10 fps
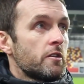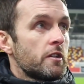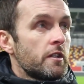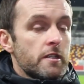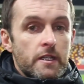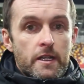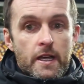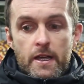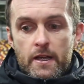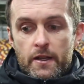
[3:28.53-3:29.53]

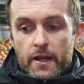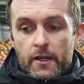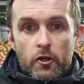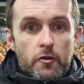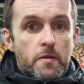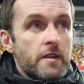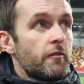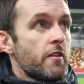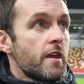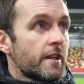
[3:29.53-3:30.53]
and a lot of money
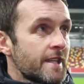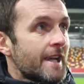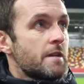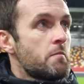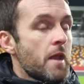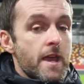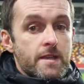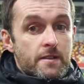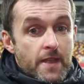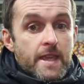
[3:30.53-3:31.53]
for their attacking
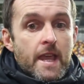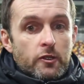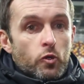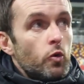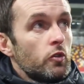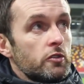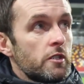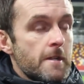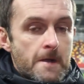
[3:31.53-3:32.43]
players, and they get goals.